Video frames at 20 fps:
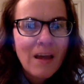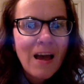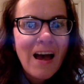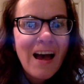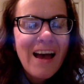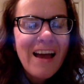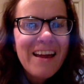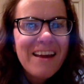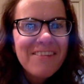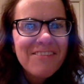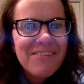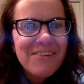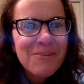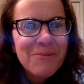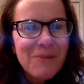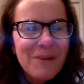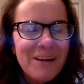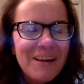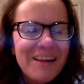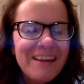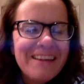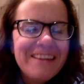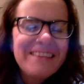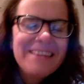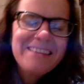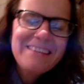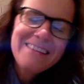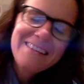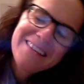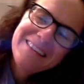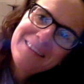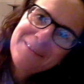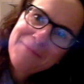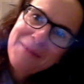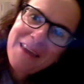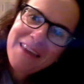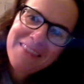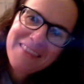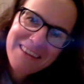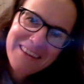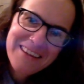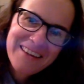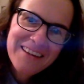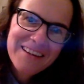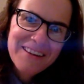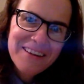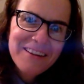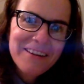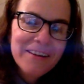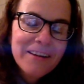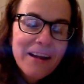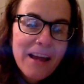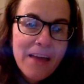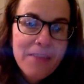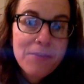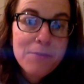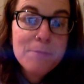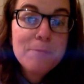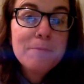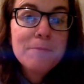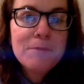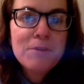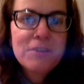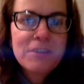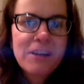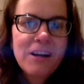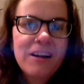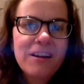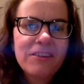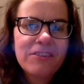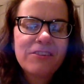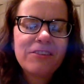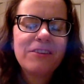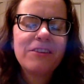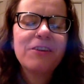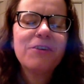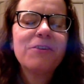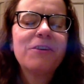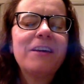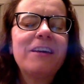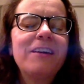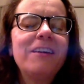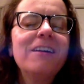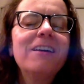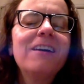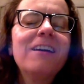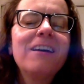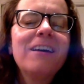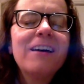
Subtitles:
Hi everyone, this is Samantha here at the Musicologist Yogi.